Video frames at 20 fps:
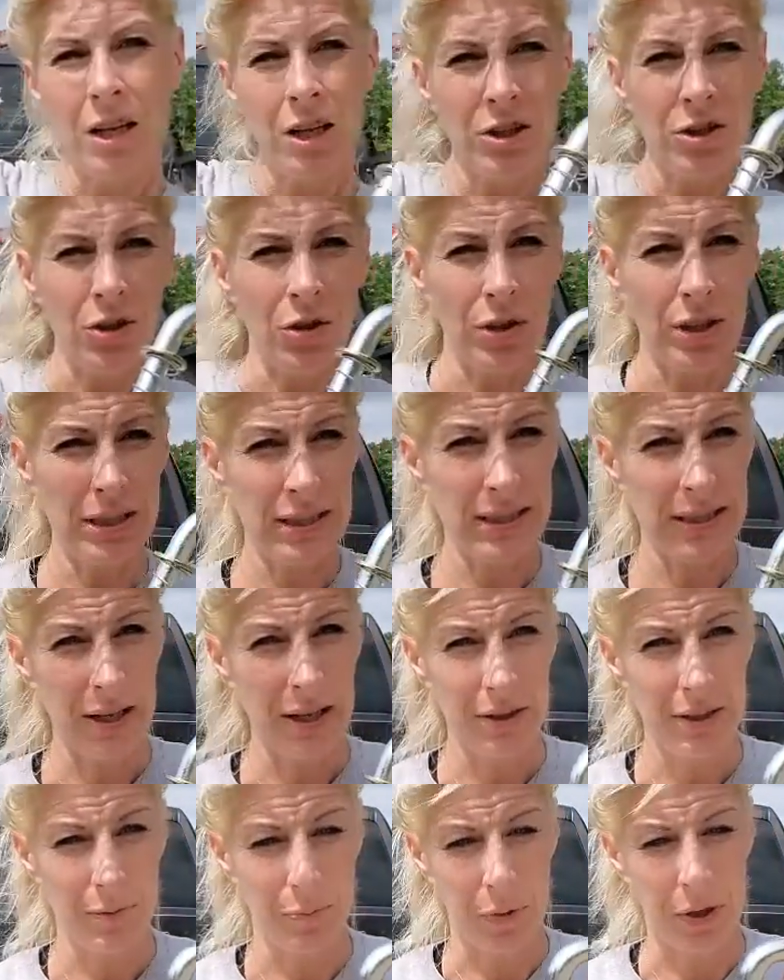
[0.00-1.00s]
so this is how
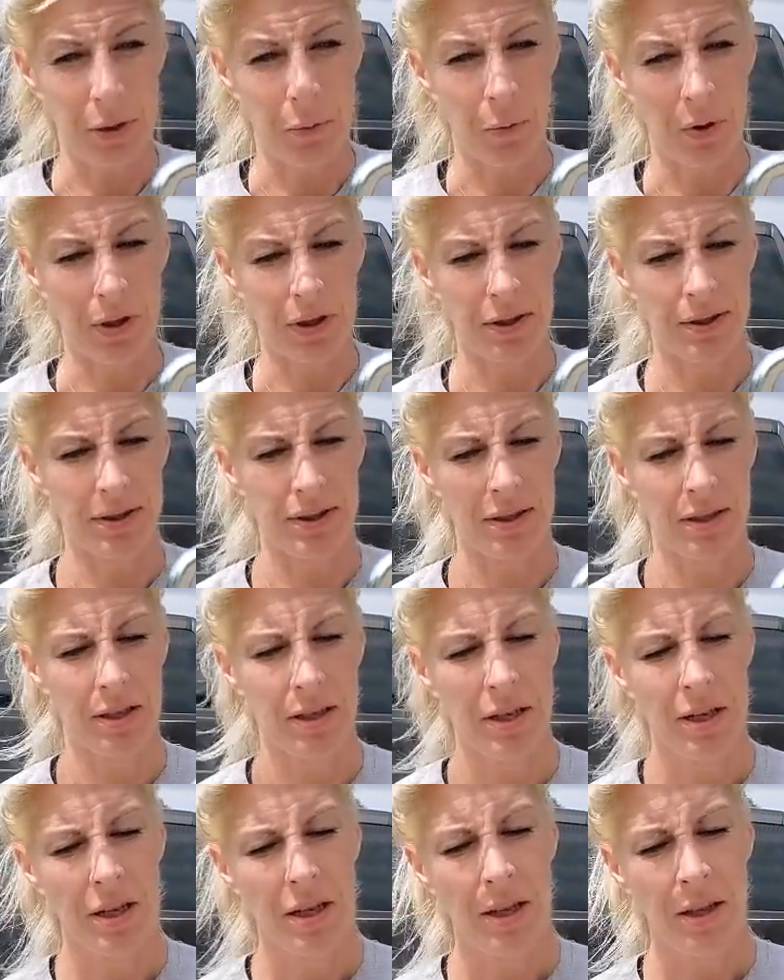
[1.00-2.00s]
the spring works.
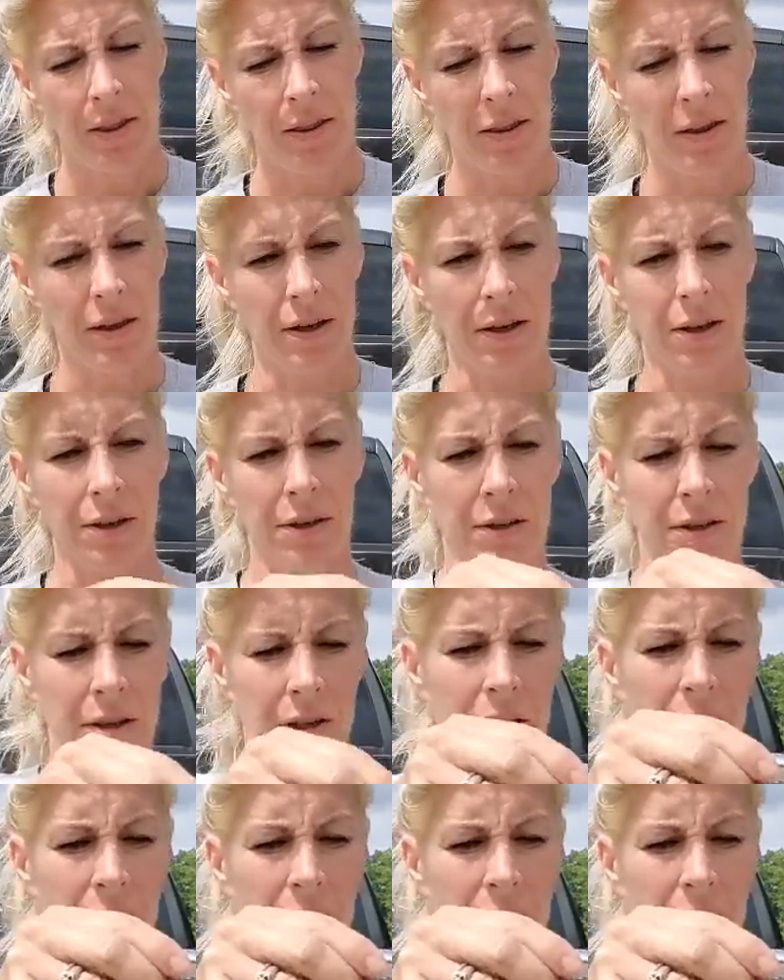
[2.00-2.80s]
There